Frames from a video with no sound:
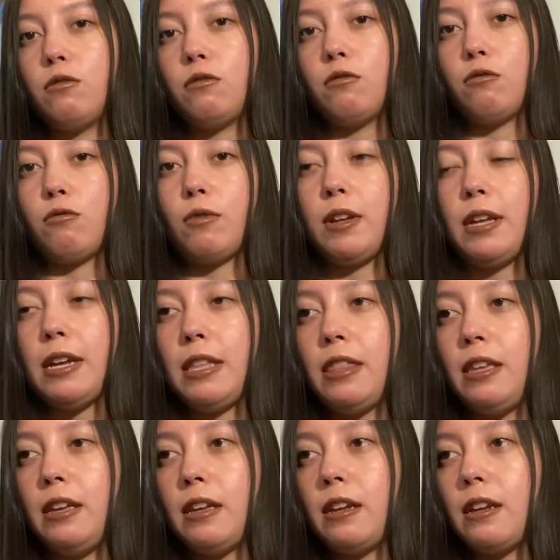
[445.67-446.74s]
3, I
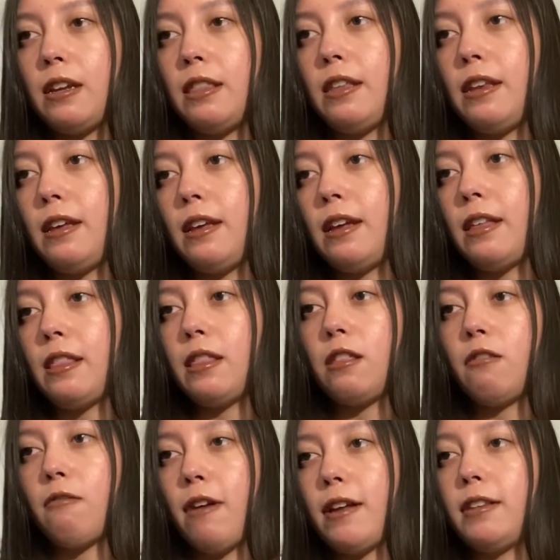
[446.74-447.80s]
think, and then I got
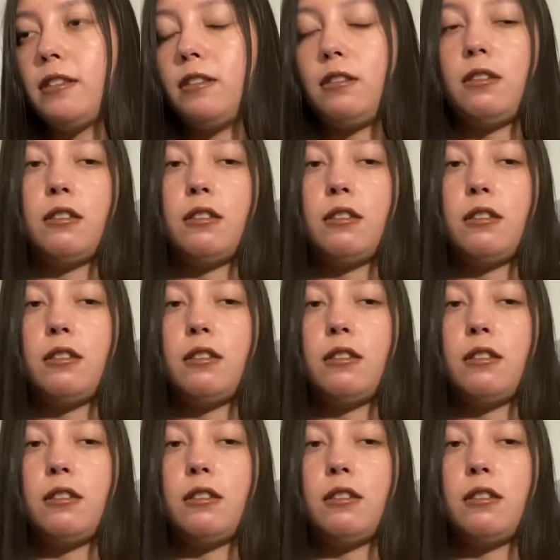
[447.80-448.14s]
the rest.